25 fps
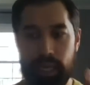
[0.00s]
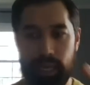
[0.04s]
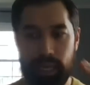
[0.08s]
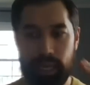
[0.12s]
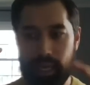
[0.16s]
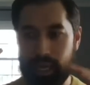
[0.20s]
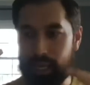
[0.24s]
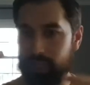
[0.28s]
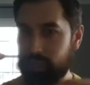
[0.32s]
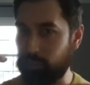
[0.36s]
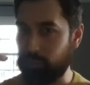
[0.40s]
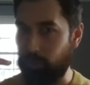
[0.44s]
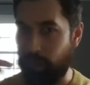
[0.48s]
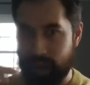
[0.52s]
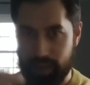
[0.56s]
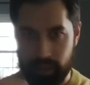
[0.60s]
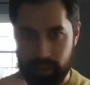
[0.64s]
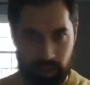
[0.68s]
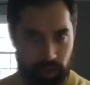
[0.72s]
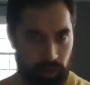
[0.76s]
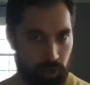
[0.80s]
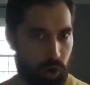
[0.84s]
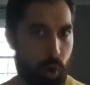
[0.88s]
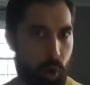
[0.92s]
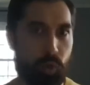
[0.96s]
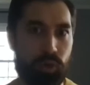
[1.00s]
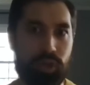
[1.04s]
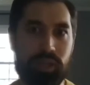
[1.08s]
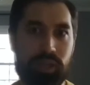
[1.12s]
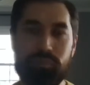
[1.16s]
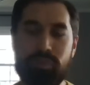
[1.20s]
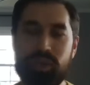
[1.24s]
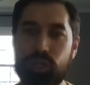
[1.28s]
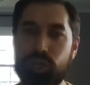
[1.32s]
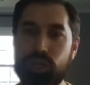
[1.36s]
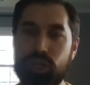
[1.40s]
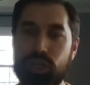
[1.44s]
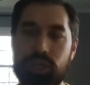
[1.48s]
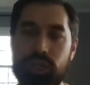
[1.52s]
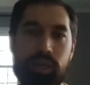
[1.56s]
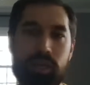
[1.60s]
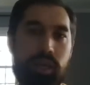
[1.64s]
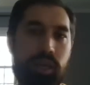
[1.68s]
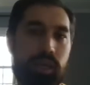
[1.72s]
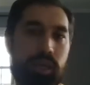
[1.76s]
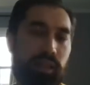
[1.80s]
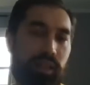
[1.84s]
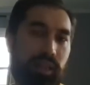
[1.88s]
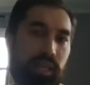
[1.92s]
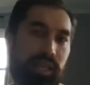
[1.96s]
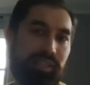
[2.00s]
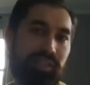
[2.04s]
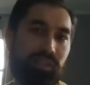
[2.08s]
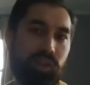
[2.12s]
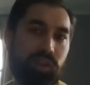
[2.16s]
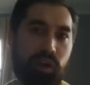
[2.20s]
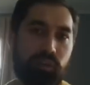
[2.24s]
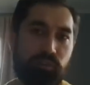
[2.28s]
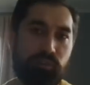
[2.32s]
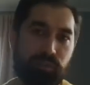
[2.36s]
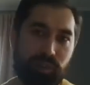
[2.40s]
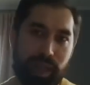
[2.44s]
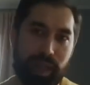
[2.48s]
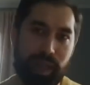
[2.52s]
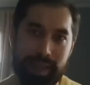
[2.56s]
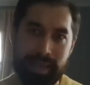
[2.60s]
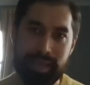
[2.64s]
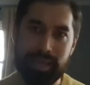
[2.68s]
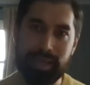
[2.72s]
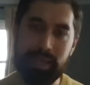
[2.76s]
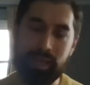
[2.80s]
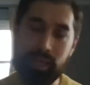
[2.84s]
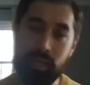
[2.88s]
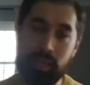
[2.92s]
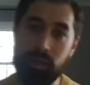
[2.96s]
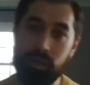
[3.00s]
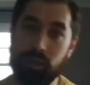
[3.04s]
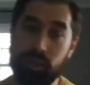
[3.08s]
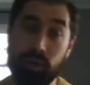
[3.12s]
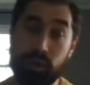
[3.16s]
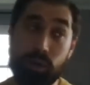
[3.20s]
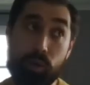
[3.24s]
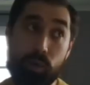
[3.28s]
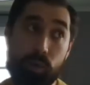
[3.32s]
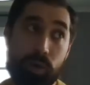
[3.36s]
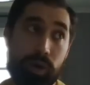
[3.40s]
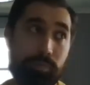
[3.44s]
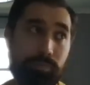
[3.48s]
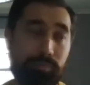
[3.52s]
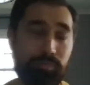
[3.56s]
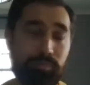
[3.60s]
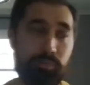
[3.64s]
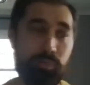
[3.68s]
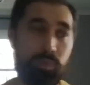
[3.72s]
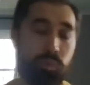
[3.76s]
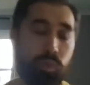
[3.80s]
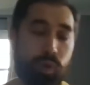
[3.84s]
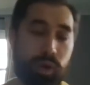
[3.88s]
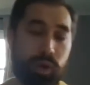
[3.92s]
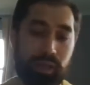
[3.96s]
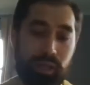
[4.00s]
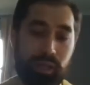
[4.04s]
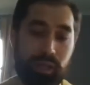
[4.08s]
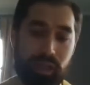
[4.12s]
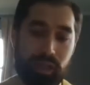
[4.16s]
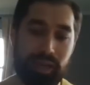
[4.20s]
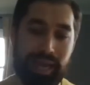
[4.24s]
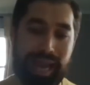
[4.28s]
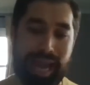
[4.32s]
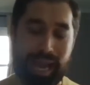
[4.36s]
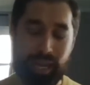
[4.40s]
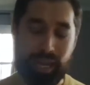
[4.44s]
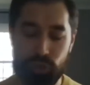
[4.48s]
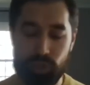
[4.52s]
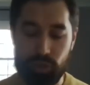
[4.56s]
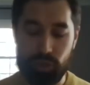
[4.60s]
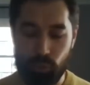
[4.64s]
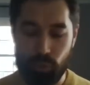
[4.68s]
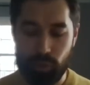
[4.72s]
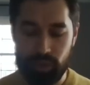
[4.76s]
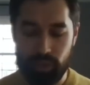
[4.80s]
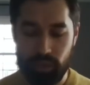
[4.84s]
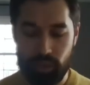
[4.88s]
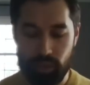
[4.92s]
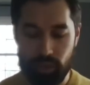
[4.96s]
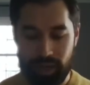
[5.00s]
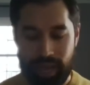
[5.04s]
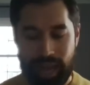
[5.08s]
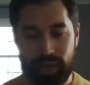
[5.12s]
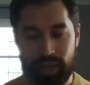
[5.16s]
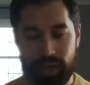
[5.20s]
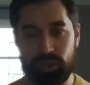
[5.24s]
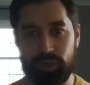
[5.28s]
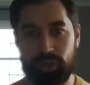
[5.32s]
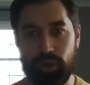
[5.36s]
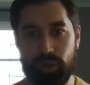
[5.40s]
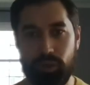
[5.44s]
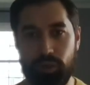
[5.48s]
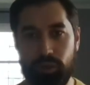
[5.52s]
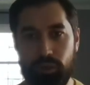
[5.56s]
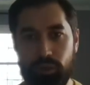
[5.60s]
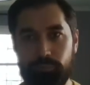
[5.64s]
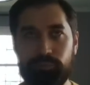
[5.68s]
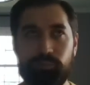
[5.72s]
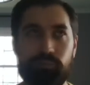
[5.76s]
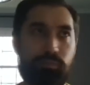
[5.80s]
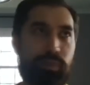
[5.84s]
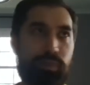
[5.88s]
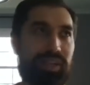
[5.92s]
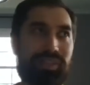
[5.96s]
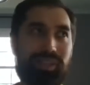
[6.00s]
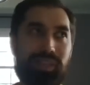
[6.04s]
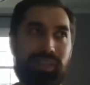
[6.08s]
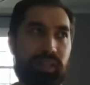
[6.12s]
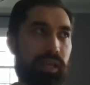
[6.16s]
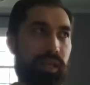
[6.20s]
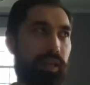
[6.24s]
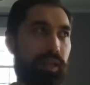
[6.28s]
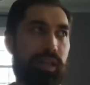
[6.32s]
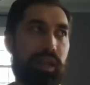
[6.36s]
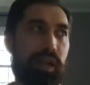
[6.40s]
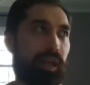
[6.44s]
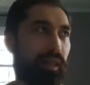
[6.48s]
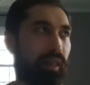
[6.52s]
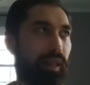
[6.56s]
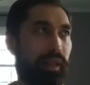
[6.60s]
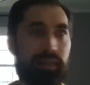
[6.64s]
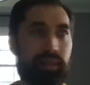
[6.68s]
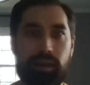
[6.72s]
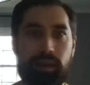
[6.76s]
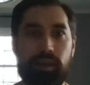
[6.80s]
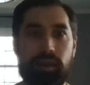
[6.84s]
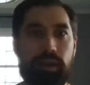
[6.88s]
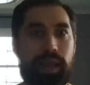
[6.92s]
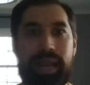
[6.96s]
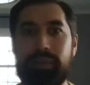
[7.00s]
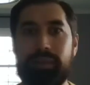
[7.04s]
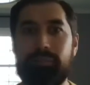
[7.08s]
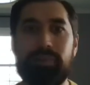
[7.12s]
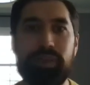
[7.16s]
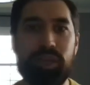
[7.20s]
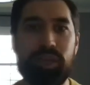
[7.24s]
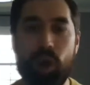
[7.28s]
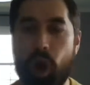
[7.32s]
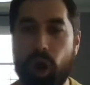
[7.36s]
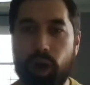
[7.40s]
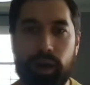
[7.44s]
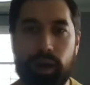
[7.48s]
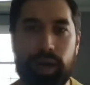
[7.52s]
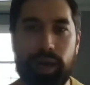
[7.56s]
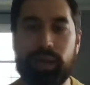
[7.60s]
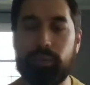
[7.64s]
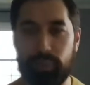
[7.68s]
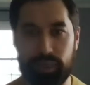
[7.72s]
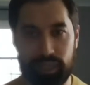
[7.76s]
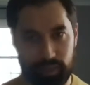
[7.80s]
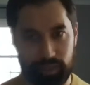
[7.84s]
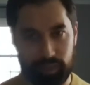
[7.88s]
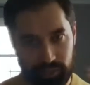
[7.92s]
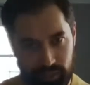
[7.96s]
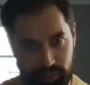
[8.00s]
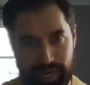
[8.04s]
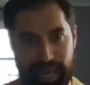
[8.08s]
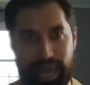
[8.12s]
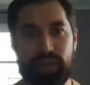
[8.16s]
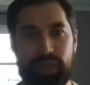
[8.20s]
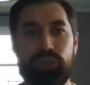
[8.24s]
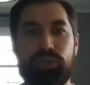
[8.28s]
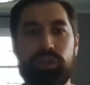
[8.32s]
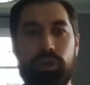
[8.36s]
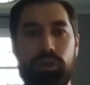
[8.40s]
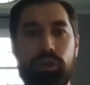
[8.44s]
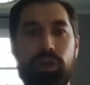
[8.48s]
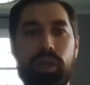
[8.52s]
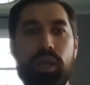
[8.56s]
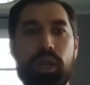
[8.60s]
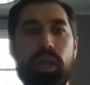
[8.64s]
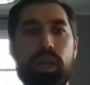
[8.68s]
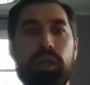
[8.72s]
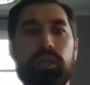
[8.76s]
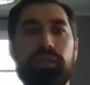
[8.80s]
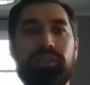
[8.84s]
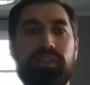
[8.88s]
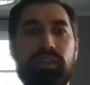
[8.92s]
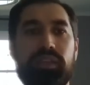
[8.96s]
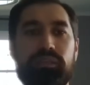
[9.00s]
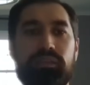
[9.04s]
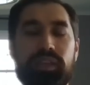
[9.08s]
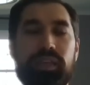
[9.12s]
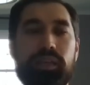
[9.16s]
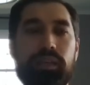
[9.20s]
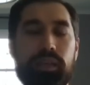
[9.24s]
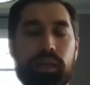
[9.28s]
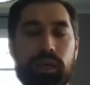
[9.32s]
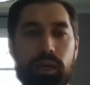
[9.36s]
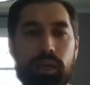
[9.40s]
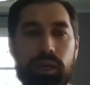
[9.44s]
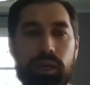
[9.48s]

it's by their own admission. They start flying in, you know, when the national, basically like their NPR, right? But it's a national TV